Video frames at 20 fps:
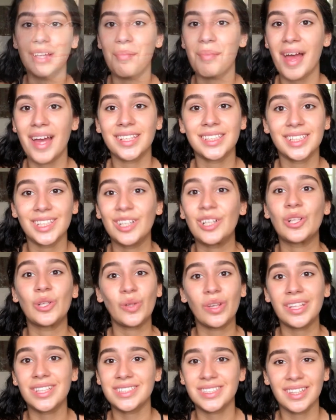Acting
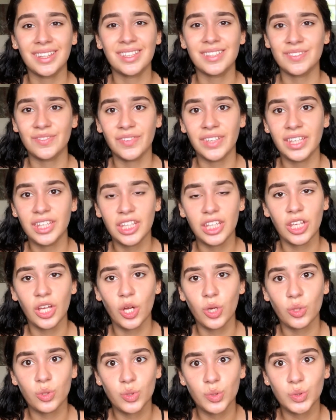clueless in these
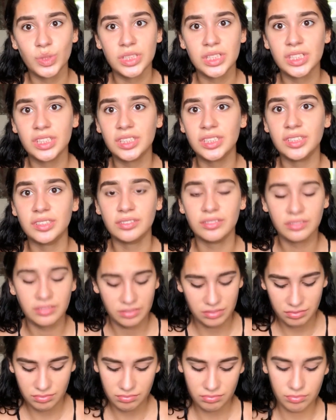videos,
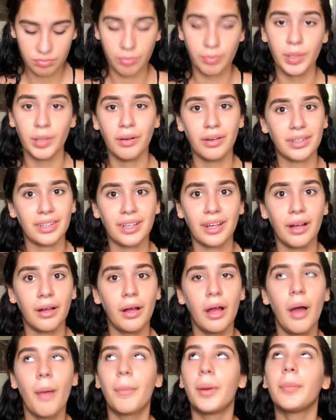because
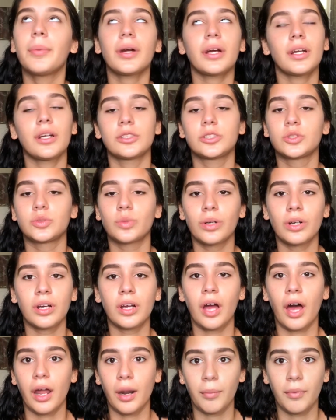people are gonna swear to
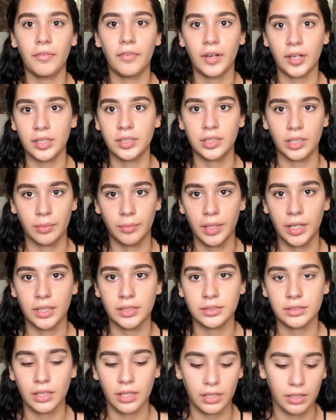God I'm a fucking
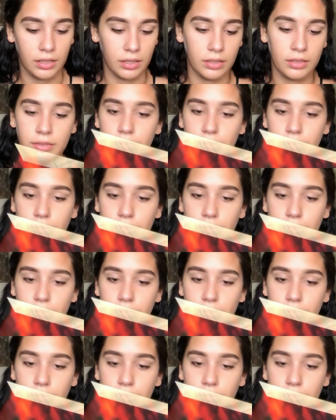dumbass. Like,